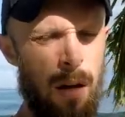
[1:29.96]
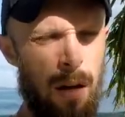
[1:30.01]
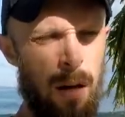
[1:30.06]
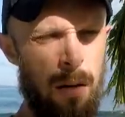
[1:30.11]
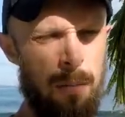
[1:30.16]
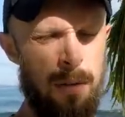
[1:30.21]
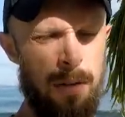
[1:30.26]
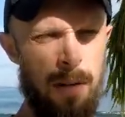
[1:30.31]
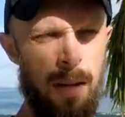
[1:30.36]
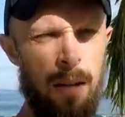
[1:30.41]

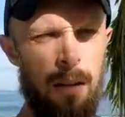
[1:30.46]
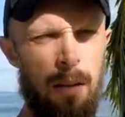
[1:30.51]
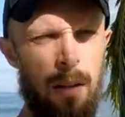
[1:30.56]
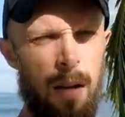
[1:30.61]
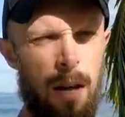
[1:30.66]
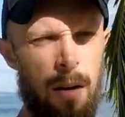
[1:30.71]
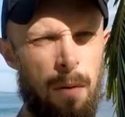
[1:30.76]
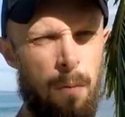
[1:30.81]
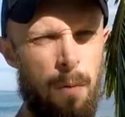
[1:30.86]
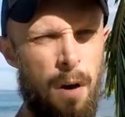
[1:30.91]
It's got a
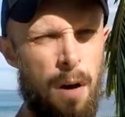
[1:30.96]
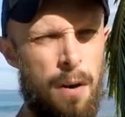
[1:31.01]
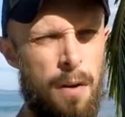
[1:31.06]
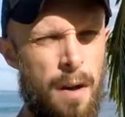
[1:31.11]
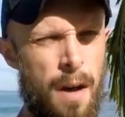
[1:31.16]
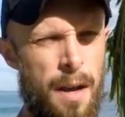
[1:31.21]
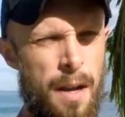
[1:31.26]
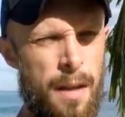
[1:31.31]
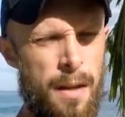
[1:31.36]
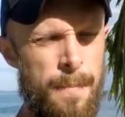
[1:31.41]
lot of water
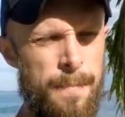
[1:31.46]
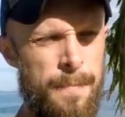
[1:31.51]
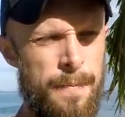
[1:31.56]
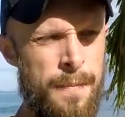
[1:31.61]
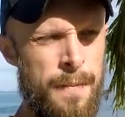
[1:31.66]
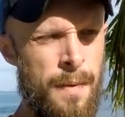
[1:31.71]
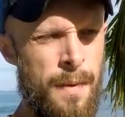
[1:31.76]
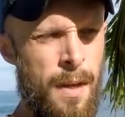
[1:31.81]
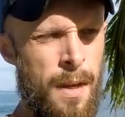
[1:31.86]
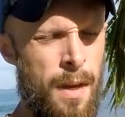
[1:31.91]
on it,
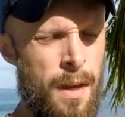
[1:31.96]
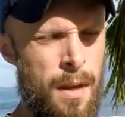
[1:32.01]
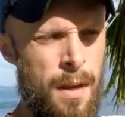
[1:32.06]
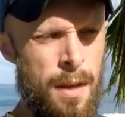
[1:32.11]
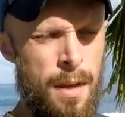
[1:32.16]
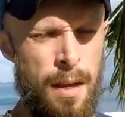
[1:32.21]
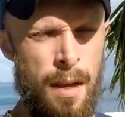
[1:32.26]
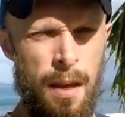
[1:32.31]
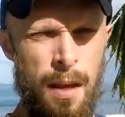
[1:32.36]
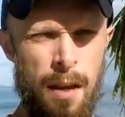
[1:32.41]

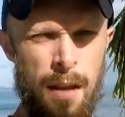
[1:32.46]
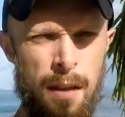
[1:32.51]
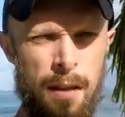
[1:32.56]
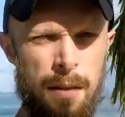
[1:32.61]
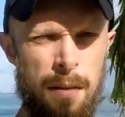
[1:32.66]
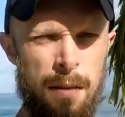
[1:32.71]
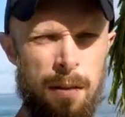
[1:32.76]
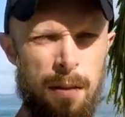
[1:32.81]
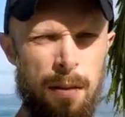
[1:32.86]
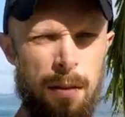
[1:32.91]
and
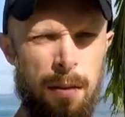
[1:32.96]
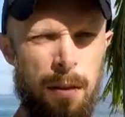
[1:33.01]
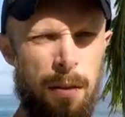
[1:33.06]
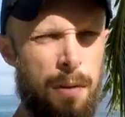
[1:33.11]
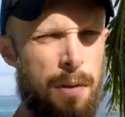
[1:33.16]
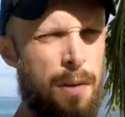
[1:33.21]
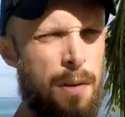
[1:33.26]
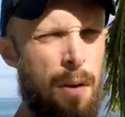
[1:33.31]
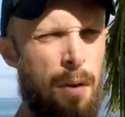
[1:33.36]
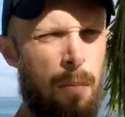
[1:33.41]

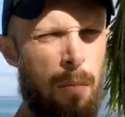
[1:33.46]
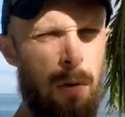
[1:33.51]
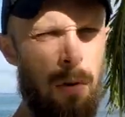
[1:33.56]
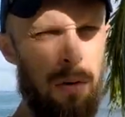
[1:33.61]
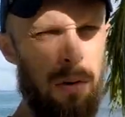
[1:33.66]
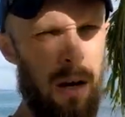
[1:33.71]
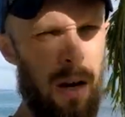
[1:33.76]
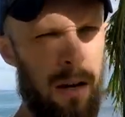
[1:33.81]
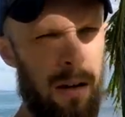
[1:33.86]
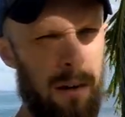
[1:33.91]
there's no
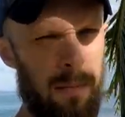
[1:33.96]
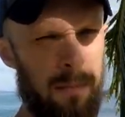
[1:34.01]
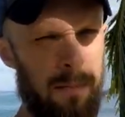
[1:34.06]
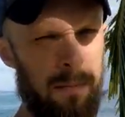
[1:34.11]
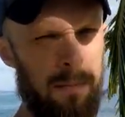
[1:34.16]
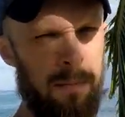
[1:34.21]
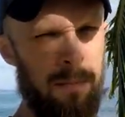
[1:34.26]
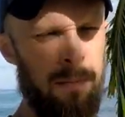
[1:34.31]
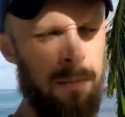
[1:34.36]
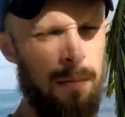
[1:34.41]
mold on it.
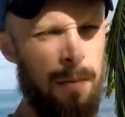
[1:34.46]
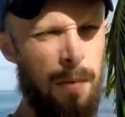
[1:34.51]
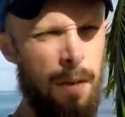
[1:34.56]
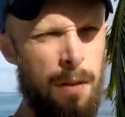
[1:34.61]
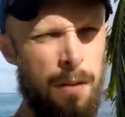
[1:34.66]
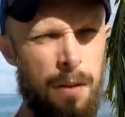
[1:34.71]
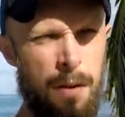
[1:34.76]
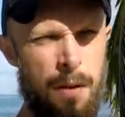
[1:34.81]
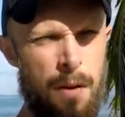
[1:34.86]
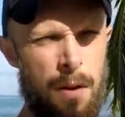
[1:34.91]

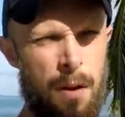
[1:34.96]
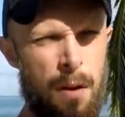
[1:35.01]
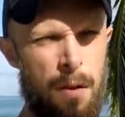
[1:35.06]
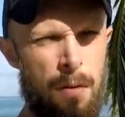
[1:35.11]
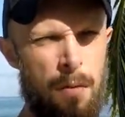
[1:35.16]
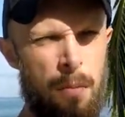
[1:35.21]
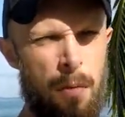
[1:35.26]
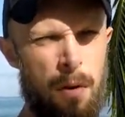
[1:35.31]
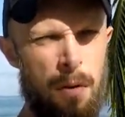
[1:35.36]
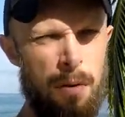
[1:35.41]
There are no
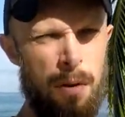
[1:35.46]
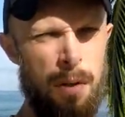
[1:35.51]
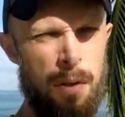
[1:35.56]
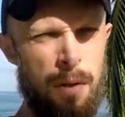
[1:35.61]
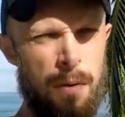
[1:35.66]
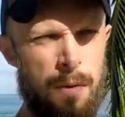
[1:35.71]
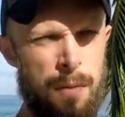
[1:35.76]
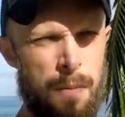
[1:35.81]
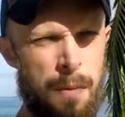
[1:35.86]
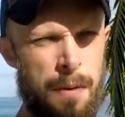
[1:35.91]
mold
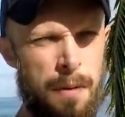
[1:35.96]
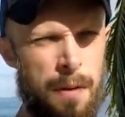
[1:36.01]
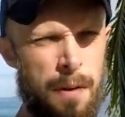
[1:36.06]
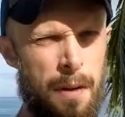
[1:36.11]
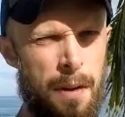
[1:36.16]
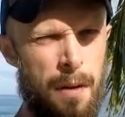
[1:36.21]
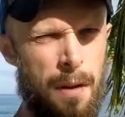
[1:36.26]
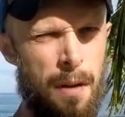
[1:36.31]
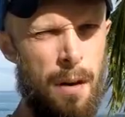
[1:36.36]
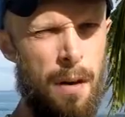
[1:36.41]
issues with it
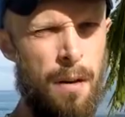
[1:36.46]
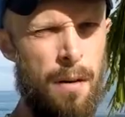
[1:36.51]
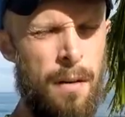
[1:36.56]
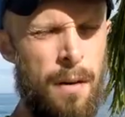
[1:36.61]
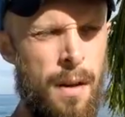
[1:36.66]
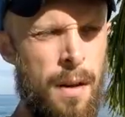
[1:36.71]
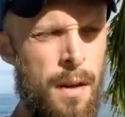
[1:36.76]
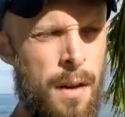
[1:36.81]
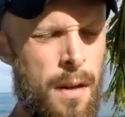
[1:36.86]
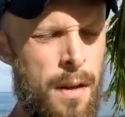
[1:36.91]
at all.
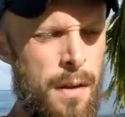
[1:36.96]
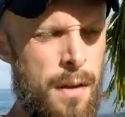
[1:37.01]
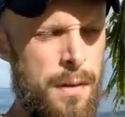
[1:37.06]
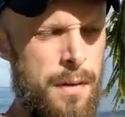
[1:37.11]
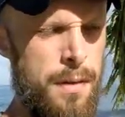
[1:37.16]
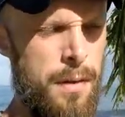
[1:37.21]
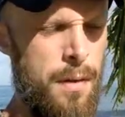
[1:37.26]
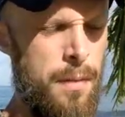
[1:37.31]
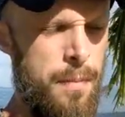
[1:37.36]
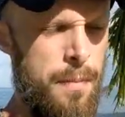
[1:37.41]

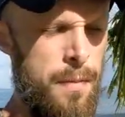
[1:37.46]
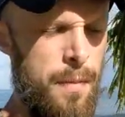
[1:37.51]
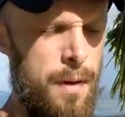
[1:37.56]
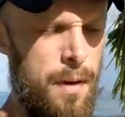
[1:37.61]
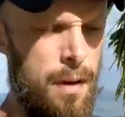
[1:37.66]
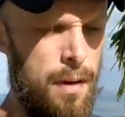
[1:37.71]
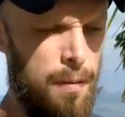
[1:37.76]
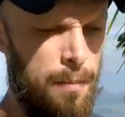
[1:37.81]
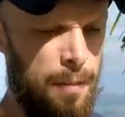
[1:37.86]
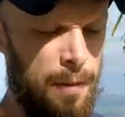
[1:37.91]
So
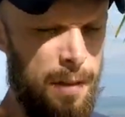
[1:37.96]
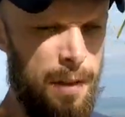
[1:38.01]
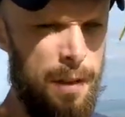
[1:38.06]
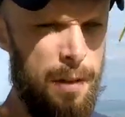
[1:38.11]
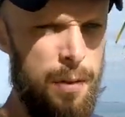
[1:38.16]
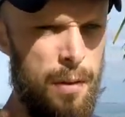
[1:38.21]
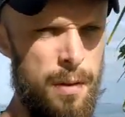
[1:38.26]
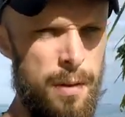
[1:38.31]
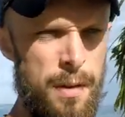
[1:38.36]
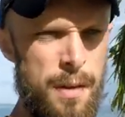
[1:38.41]

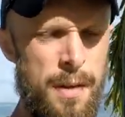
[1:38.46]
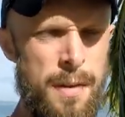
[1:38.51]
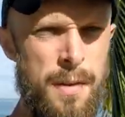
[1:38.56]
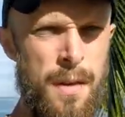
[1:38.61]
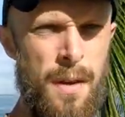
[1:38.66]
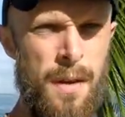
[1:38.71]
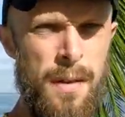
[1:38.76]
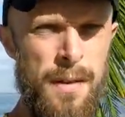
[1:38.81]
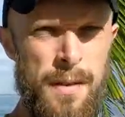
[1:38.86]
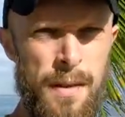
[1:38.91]
essentially, as
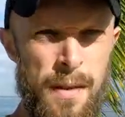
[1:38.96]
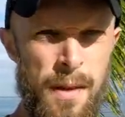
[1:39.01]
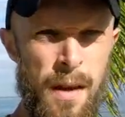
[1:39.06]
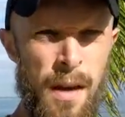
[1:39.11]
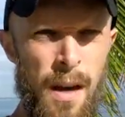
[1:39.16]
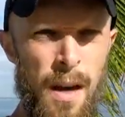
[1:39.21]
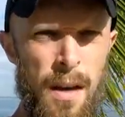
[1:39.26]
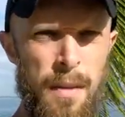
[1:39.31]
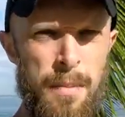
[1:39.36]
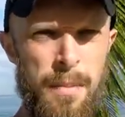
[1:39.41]
long as the
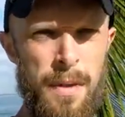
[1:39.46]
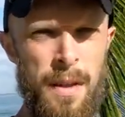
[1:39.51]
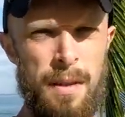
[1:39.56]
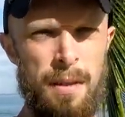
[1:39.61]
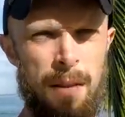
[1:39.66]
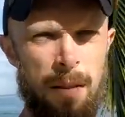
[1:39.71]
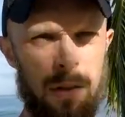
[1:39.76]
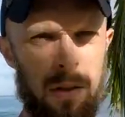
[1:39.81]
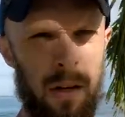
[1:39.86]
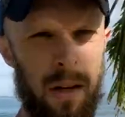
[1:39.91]
cob gets
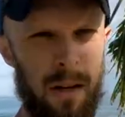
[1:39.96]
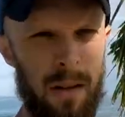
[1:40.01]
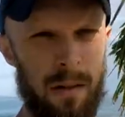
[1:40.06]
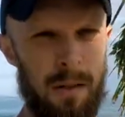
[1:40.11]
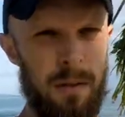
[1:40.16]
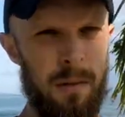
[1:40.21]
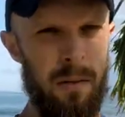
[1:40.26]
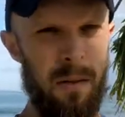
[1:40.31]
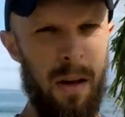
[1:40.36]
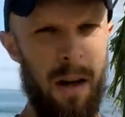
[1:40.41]
a chance
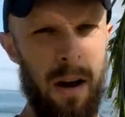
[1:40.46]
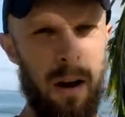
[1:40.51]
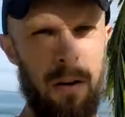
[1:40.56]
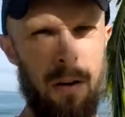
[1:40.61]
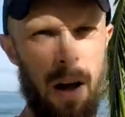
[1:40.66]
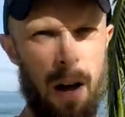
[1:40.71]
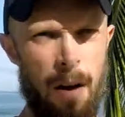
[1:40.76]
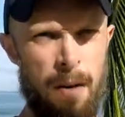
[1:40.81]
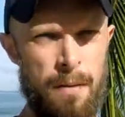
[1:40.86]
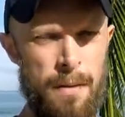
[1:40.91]
to air
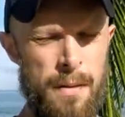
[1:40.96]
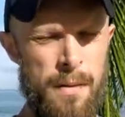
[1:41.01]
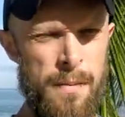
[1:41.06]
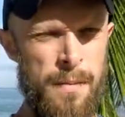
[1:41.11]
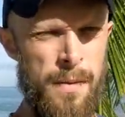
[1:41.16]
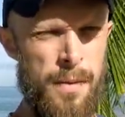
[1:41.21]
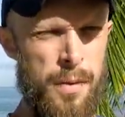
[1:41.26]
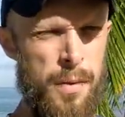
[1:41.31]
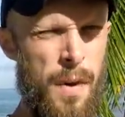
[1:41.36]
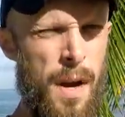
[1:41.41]
out
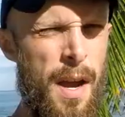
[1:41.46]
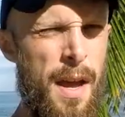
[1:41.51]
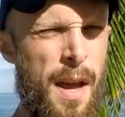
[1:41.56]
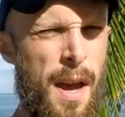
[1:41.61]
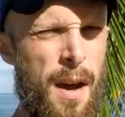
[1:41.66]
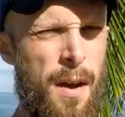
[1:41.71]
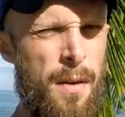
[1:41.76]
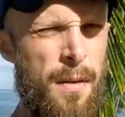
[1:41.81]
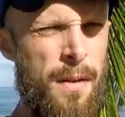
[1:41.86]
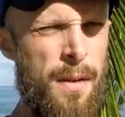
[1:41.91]
and dry out,